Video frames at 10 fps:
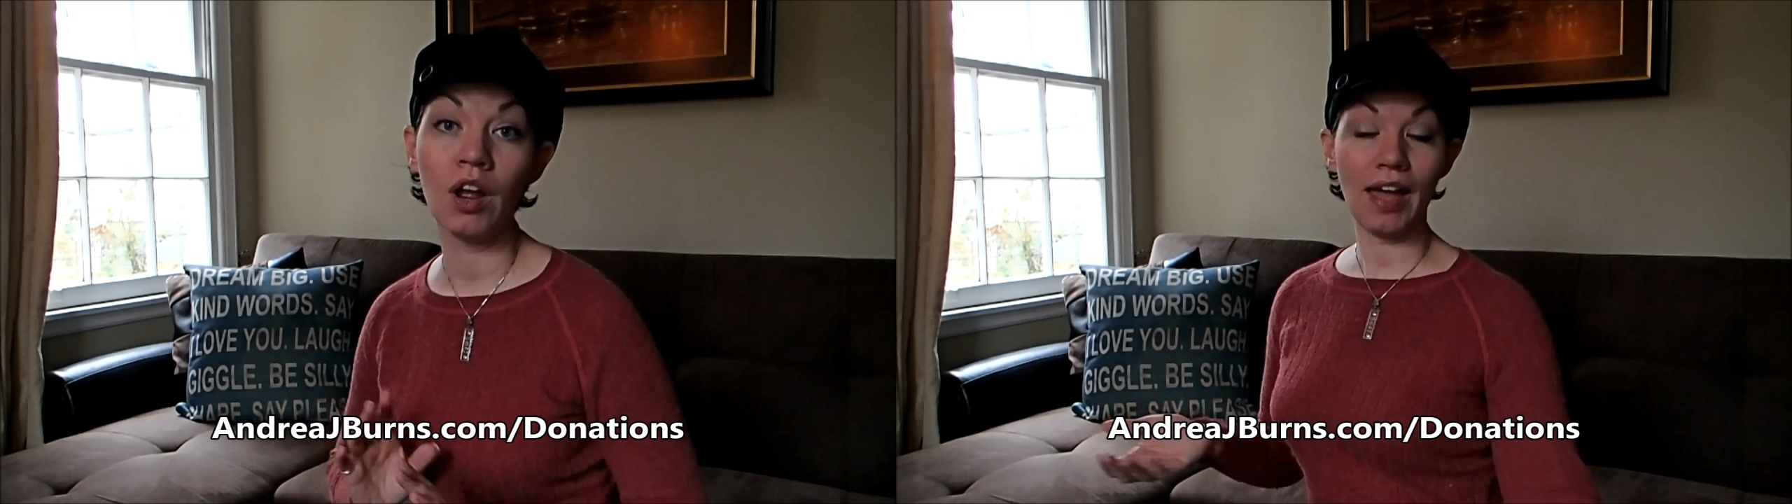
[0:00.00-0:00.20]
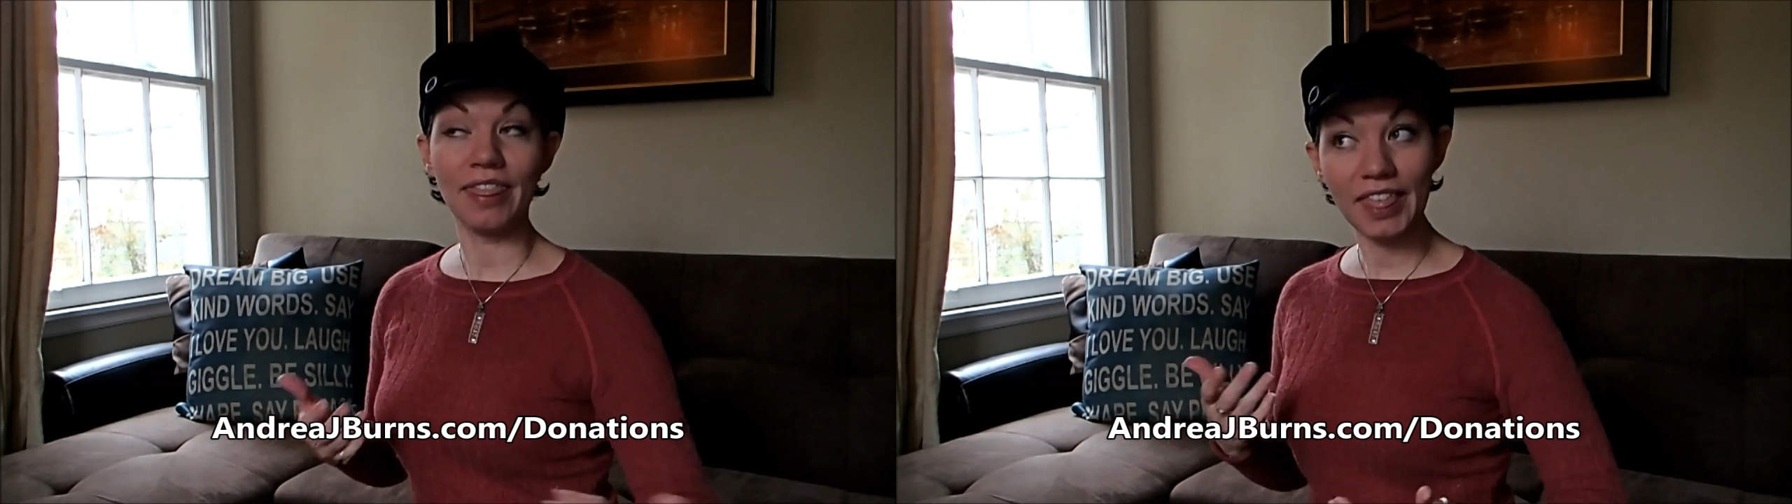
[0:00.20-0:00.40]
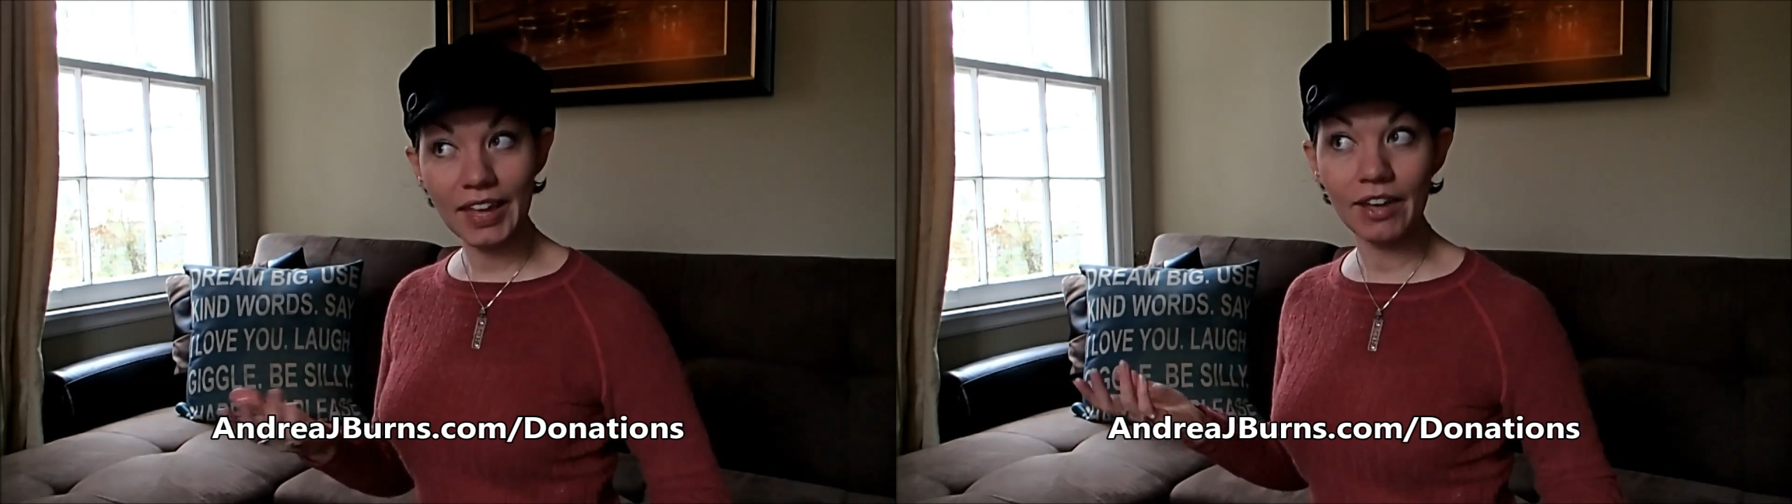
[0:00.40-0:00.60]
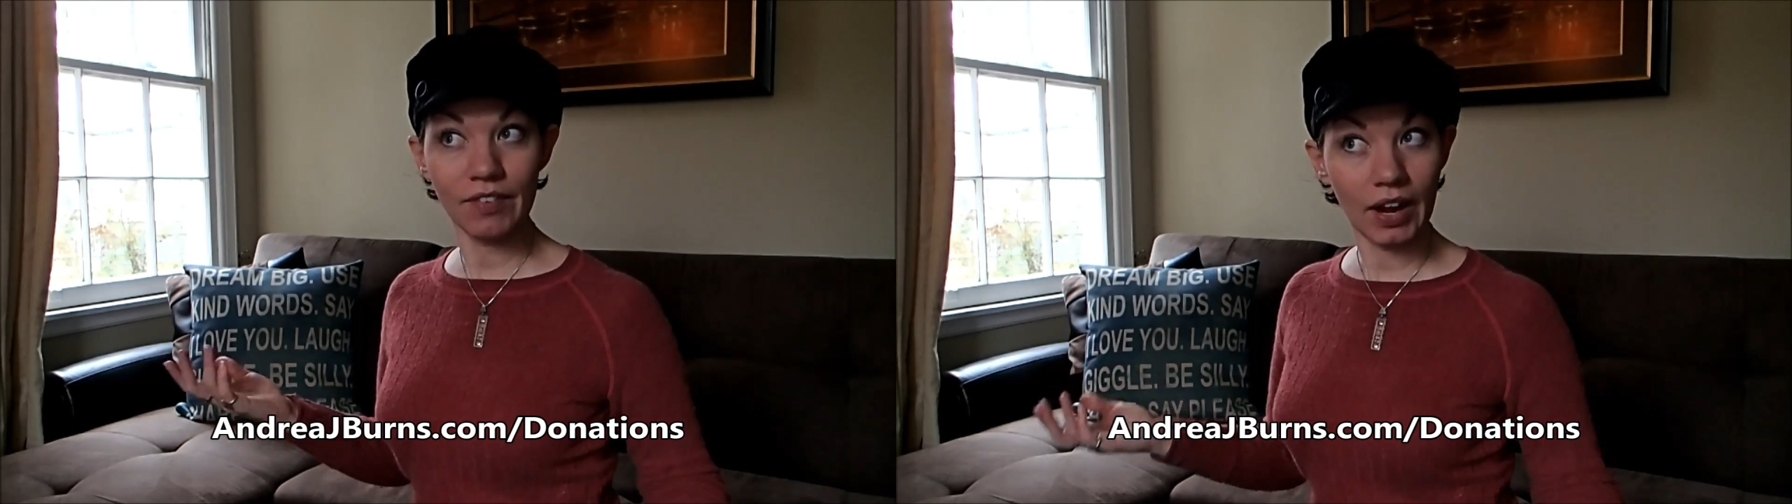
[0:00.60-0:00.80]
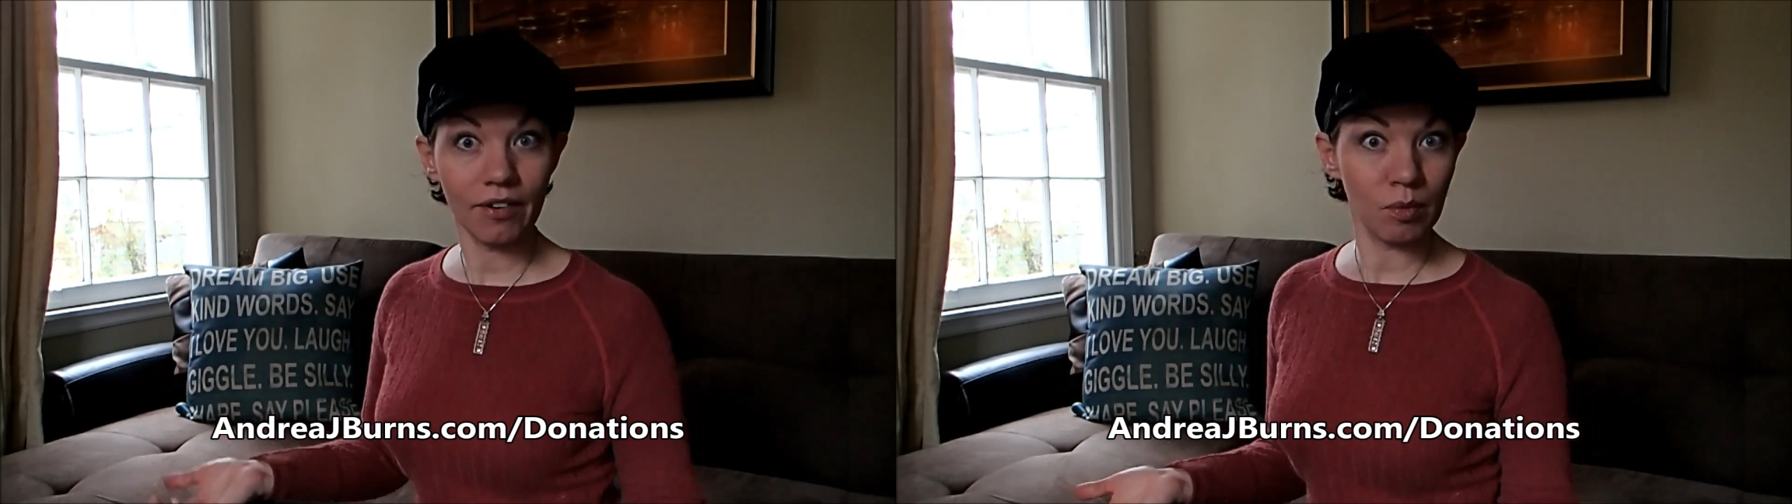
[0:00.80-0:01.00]
I think I've
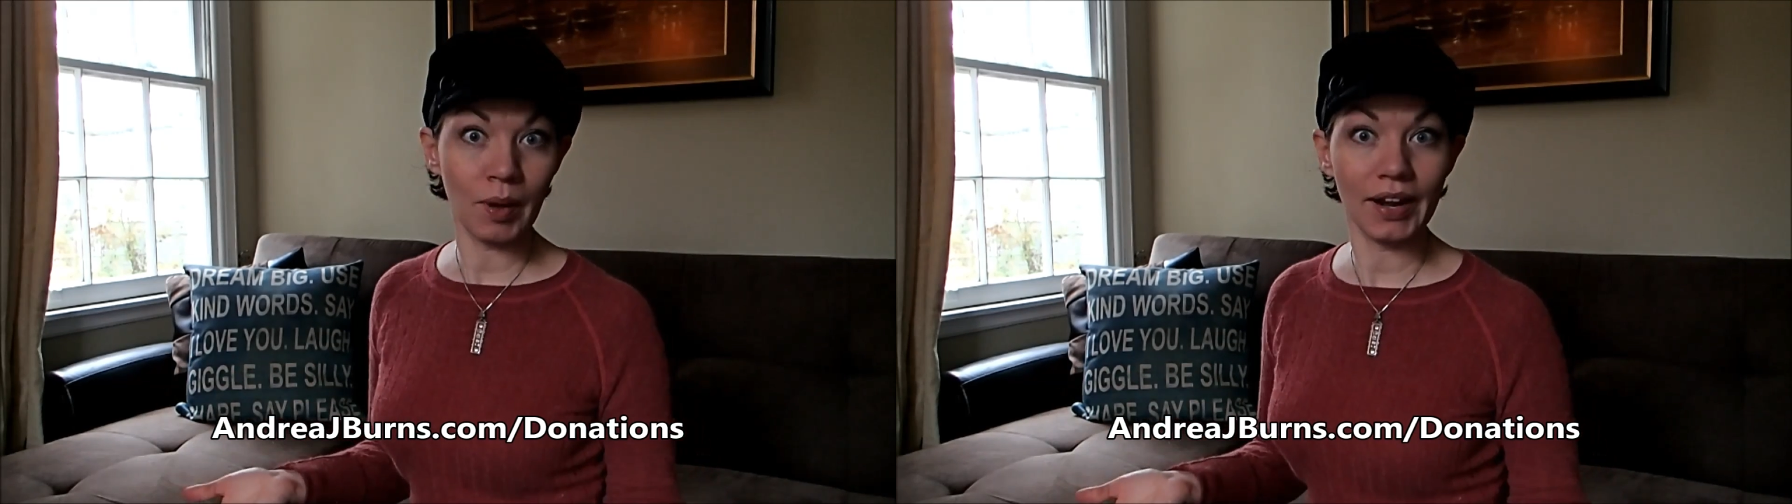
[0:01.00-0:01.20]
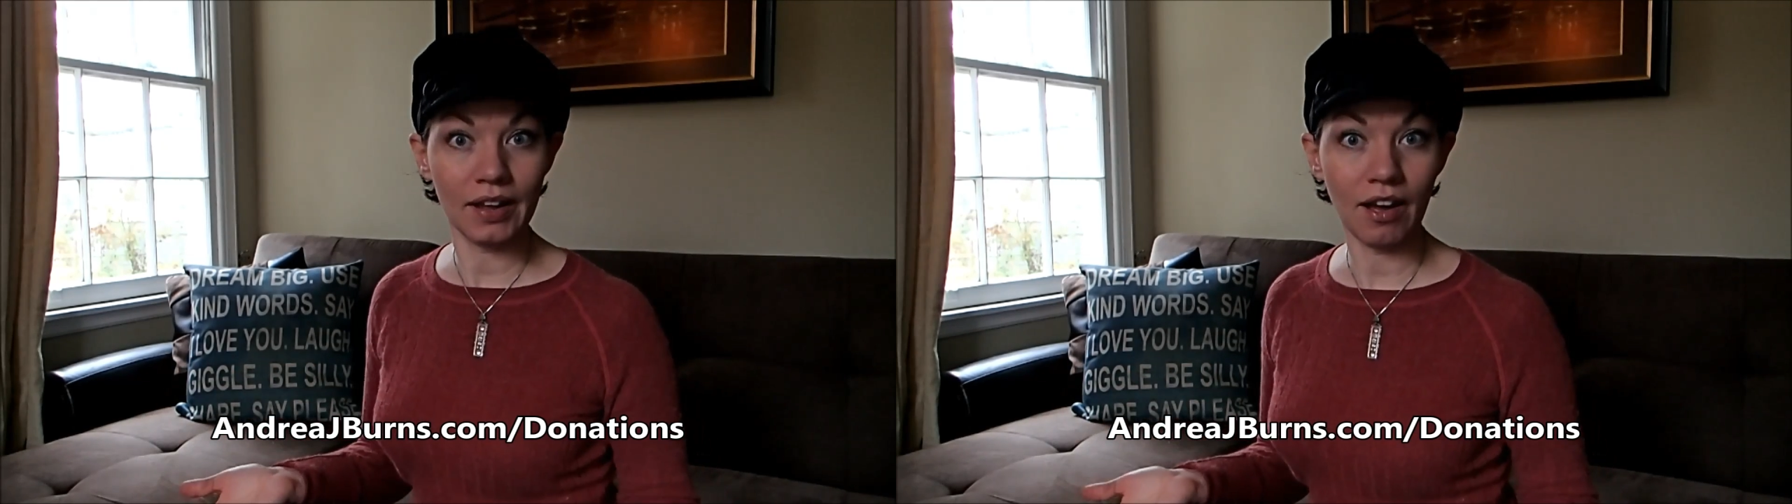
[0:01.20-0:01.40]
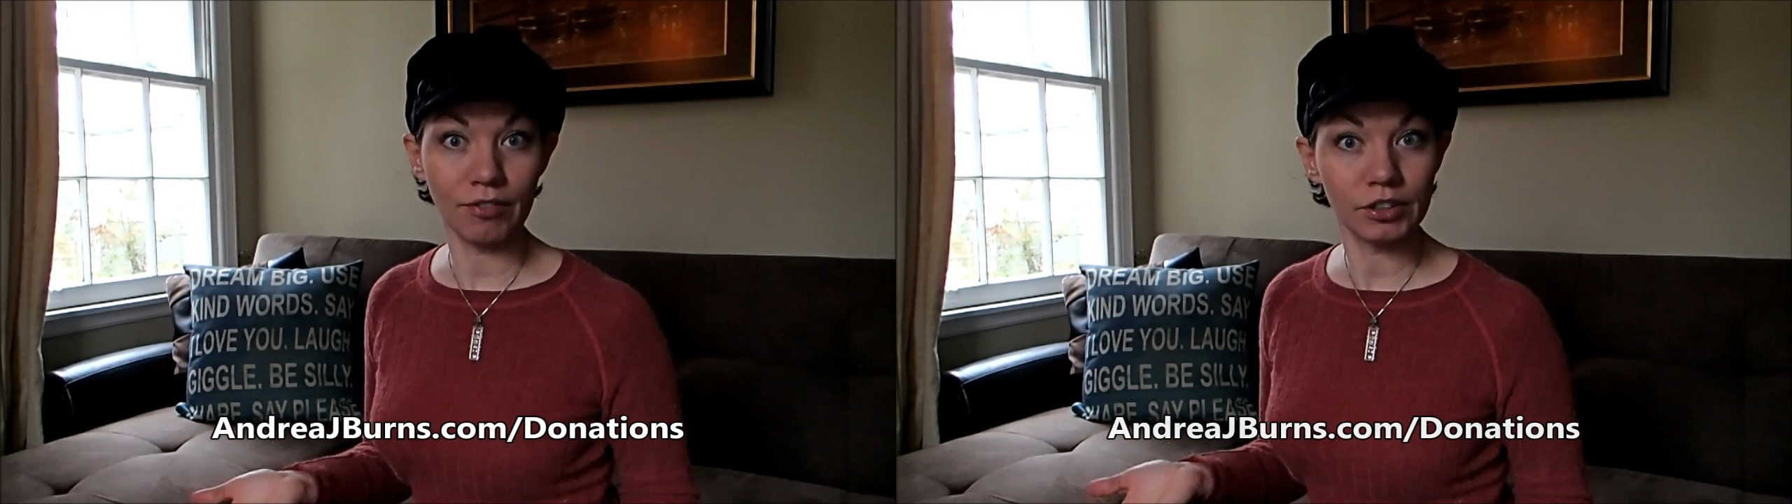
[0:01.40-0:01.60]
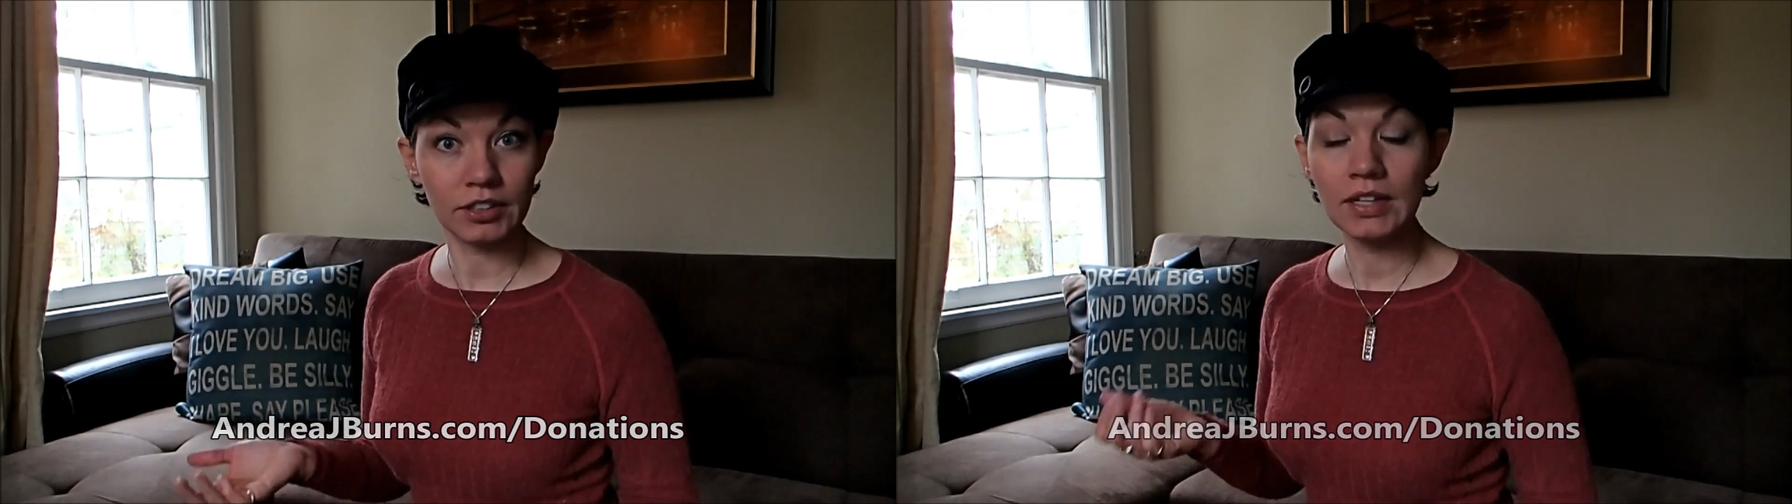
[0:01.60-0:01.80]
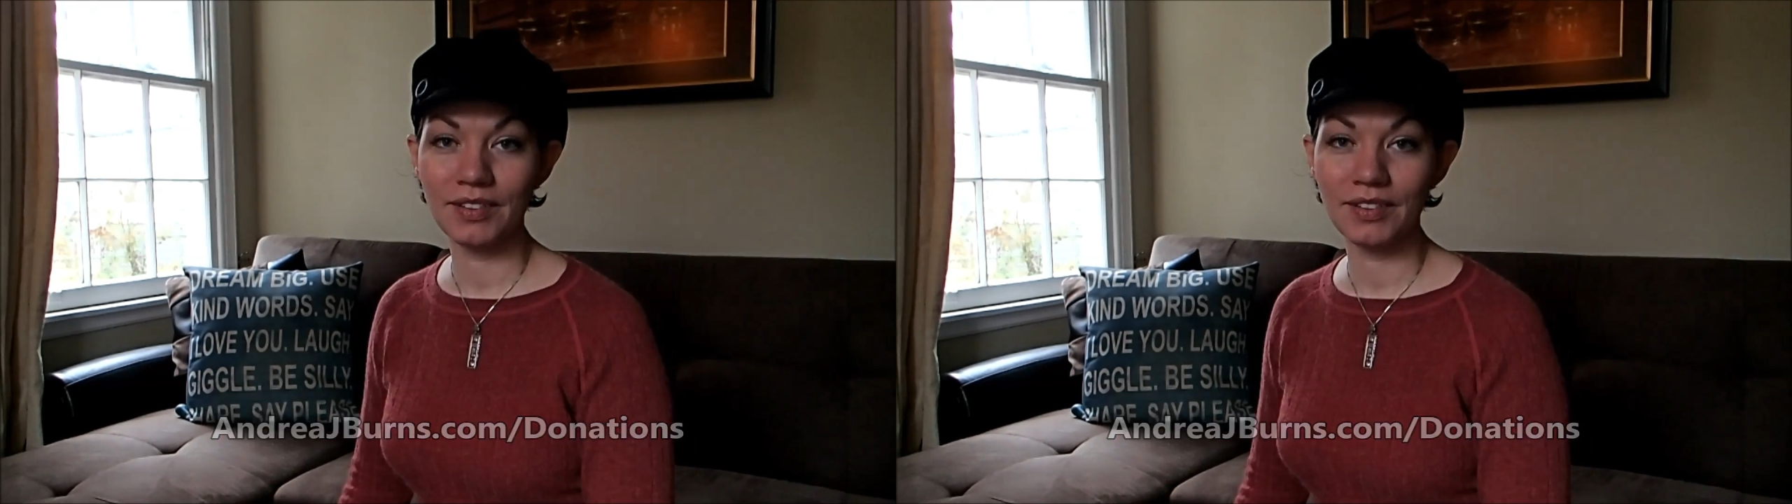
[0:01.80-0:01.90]
got everybody covered.